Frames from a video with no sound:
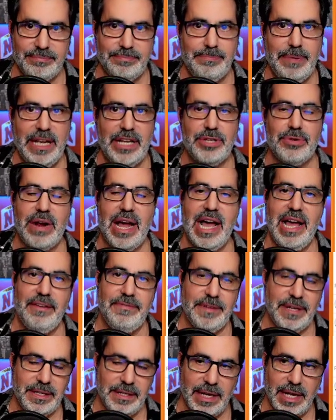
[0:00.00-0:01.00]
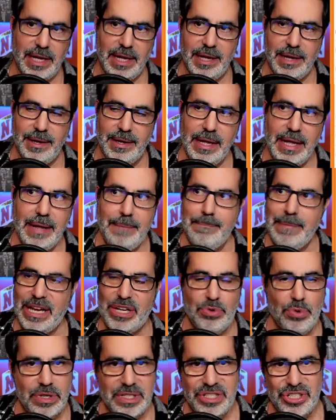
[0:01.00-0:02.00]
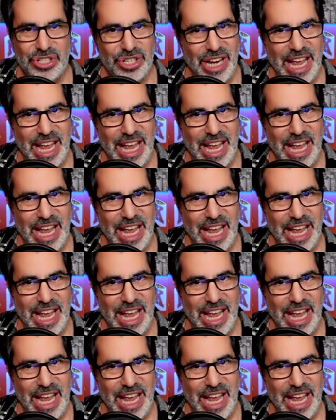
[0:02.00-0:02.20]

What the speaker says: Big drive, and Mitch wasn't